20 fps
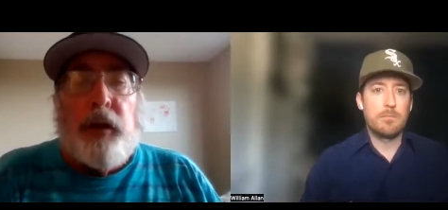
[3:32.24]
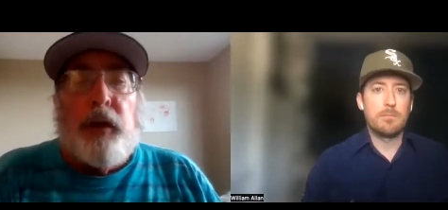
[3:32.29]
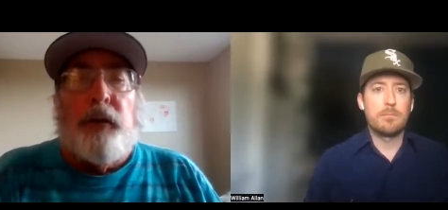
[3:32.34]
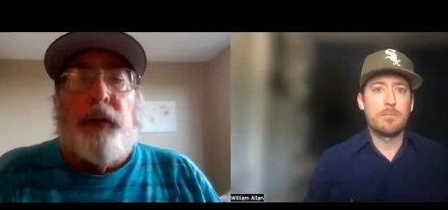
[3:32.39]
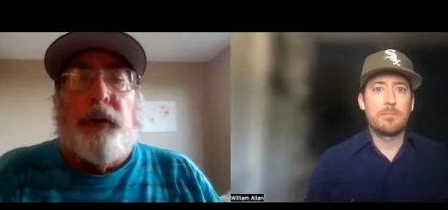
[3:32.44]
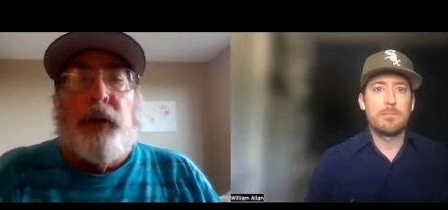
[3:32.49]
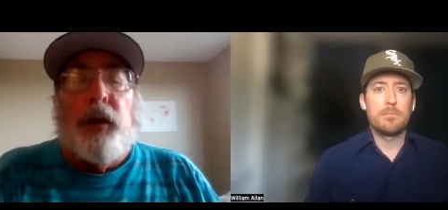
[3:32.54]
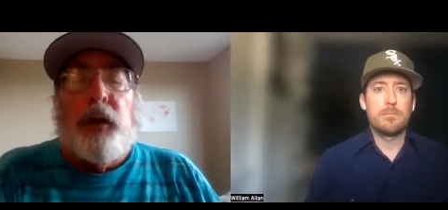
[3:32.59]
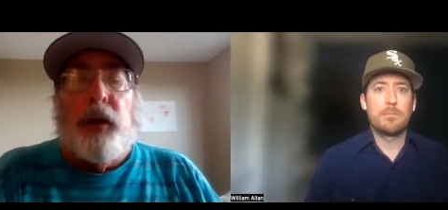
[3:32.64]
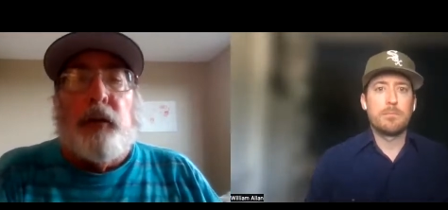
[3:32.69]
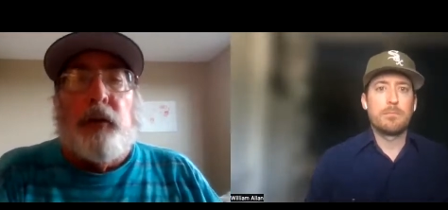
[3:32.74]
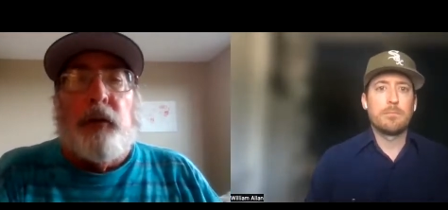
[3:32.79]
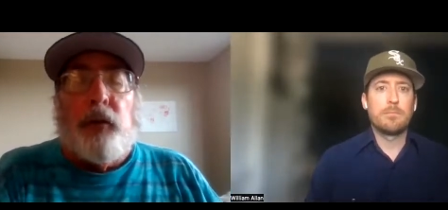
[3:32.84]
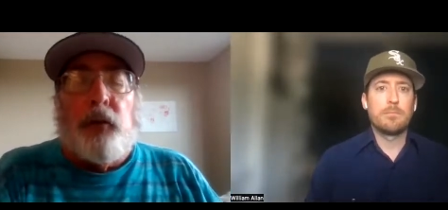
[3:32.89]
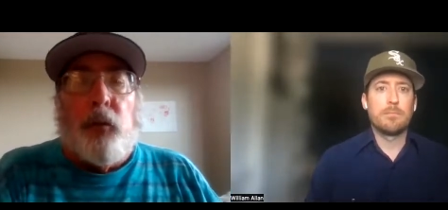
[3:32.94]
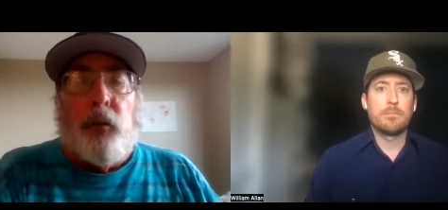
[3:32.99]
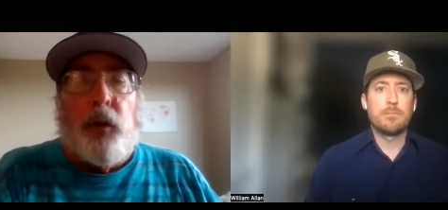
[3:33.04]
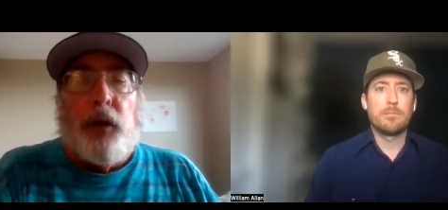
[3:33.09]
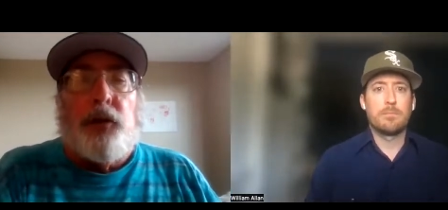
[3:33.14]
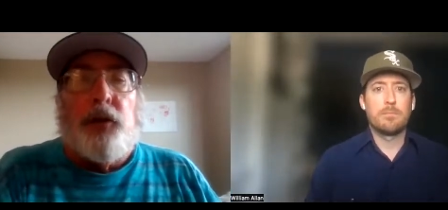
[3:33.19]
Speaker 1: anything
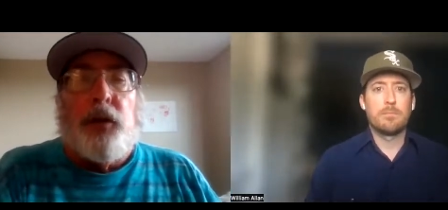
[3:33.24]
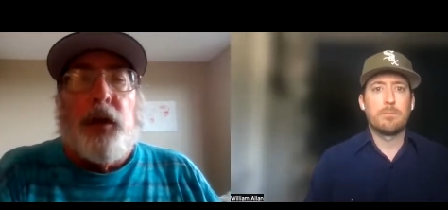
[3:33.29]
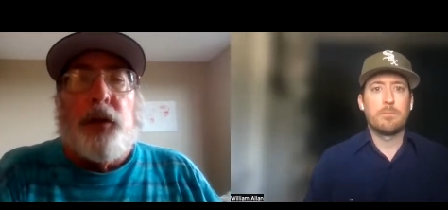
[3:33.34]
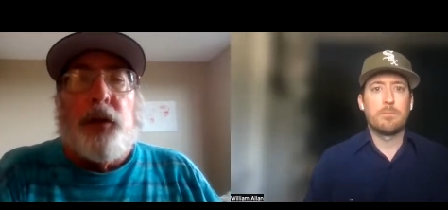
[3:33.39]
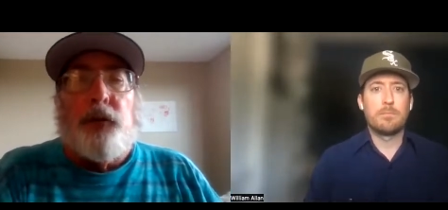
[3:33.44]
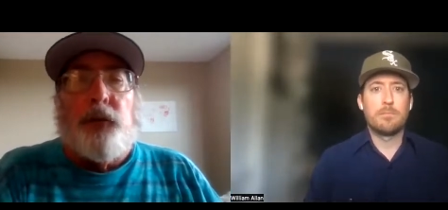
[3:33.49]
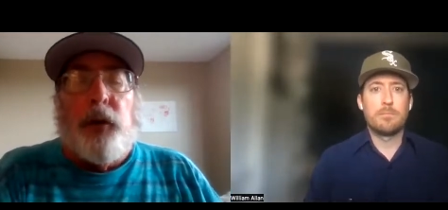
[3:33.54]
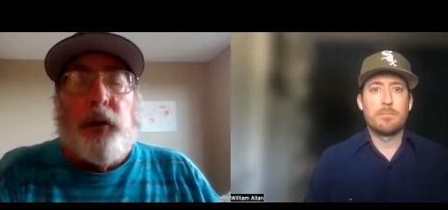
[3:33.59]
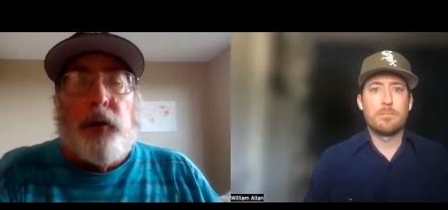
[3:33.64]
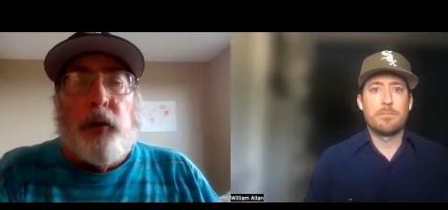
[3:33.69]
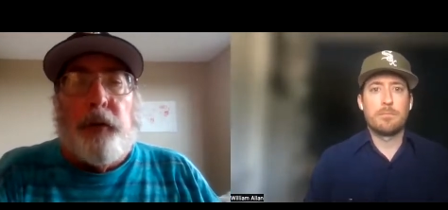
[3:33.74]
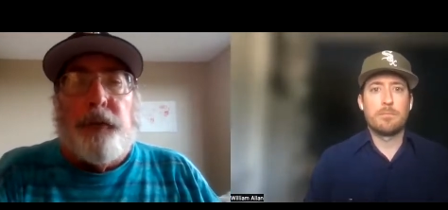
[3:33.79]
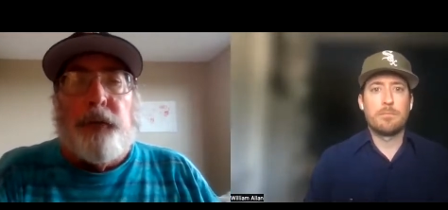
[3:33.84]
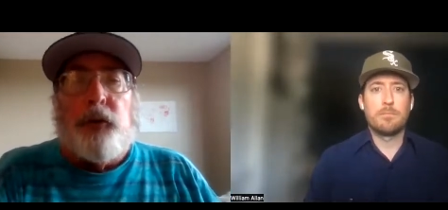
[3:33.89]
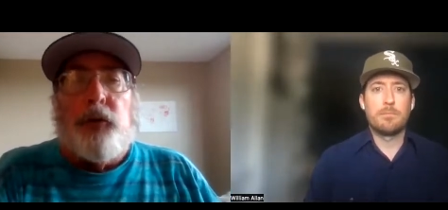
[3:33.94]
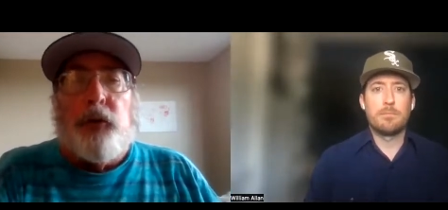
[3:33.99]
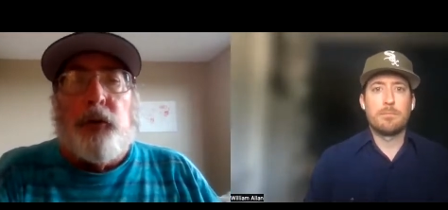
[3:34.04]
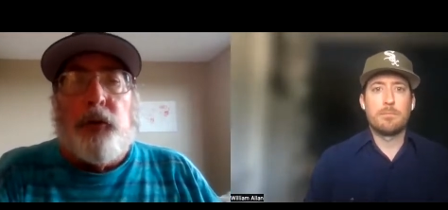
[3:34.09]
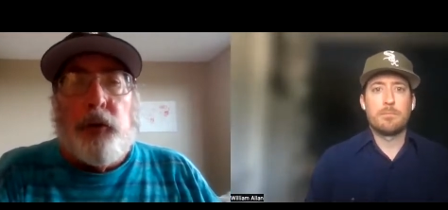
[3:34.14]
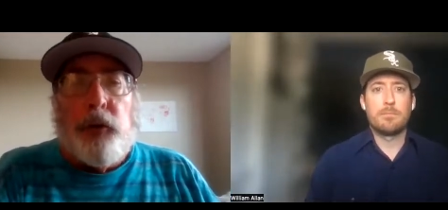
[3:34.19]
that the White Sox front
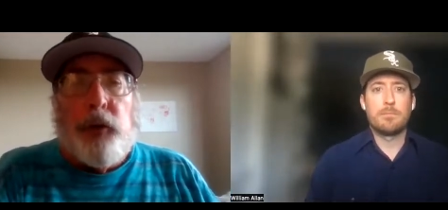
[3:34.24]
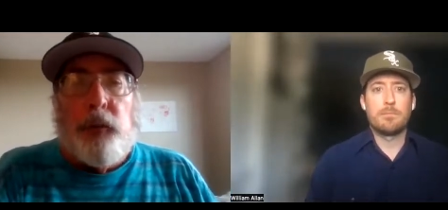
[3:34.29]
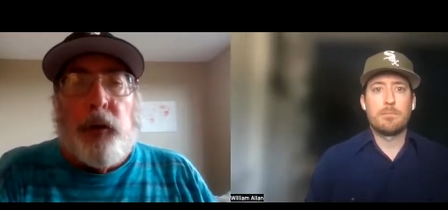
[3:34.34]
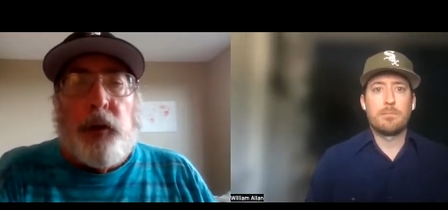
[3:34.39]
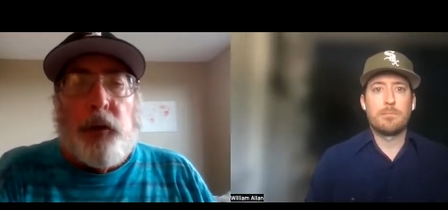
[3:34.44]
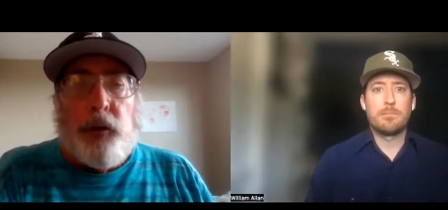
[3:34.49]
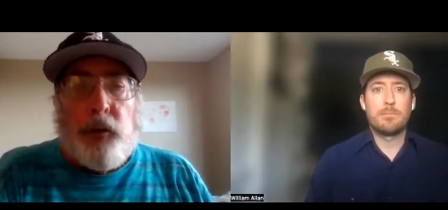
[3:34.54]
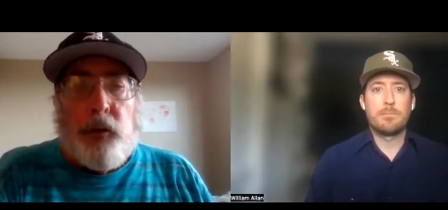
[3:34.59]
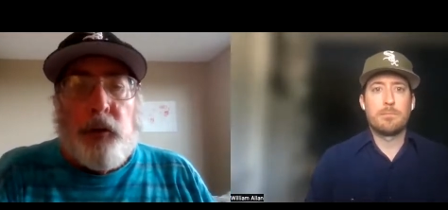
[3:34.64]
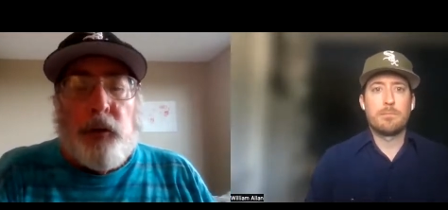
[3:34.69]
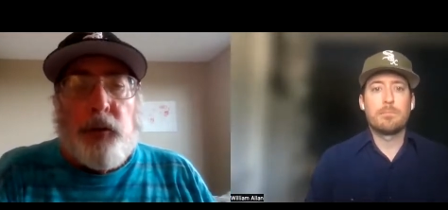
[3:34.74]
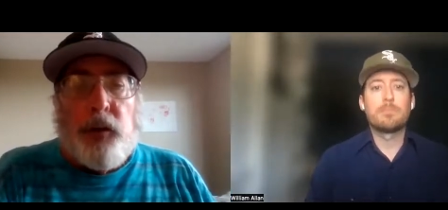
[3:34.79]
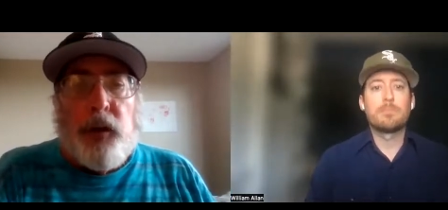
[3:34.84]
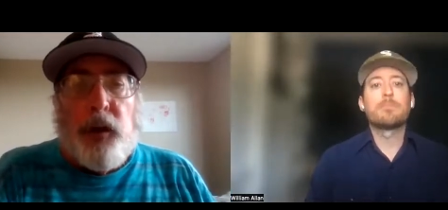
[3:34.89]
office or Jerry Reinsdorf